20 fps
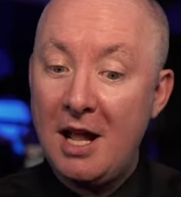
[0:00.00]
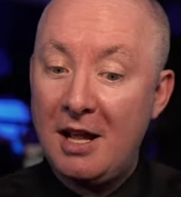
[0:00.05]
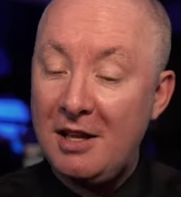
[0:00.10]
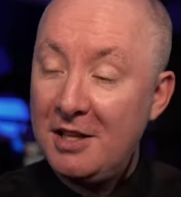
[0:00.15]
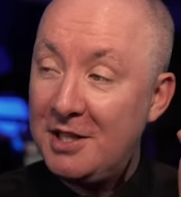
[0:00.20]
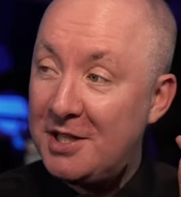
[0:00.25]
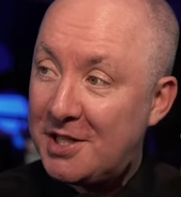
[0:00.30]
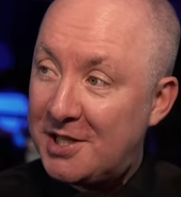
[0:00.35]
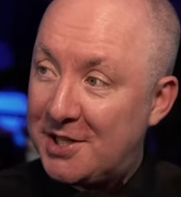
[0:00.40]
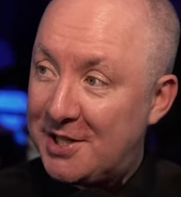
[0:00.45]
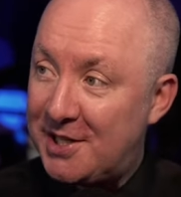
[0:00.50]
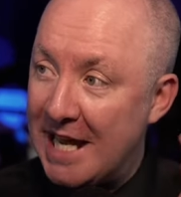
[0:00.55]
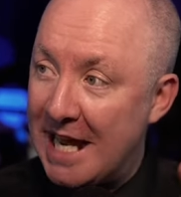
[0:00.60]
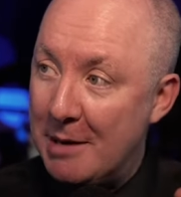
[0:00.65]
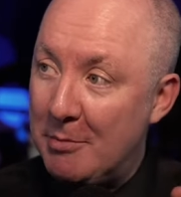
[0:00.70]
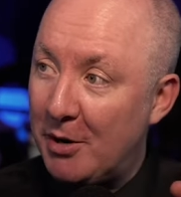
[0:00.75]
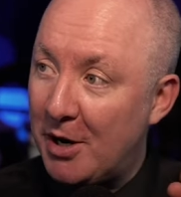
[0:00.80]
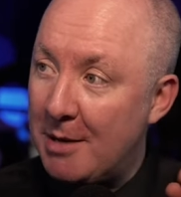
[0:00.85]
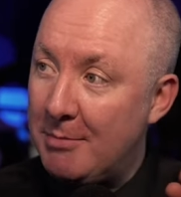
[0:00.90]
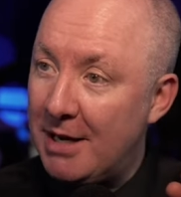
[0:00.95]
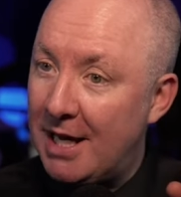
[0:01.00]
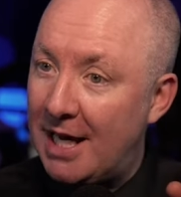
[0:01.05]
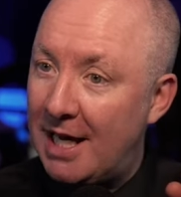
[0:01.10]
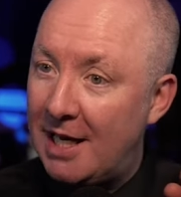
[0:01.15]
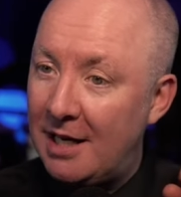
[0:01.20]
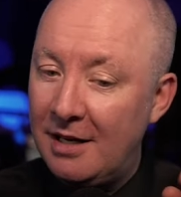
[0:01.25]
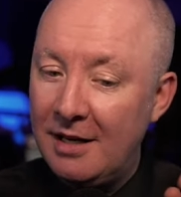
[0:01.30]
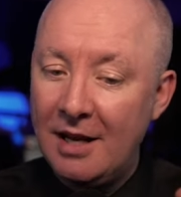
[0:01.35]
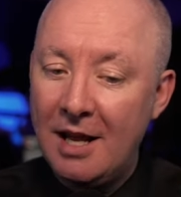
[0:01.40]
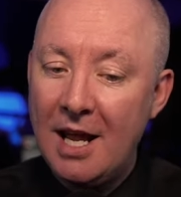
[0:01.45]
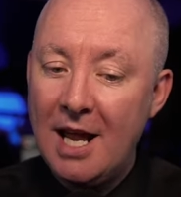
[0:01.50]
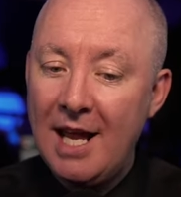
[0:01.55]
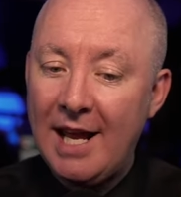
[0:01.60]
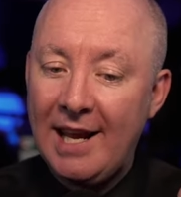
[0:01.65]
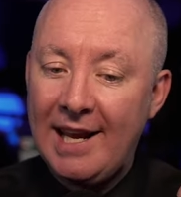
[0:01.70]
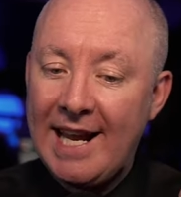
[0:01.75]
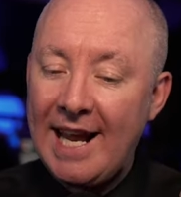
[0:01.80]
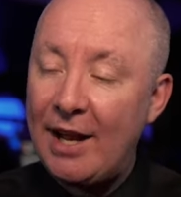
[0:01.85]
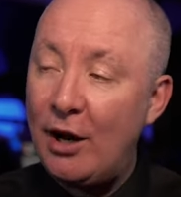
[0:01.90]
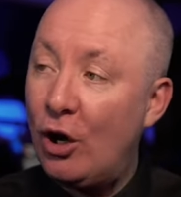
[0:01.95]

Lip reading: See what I mean? Get a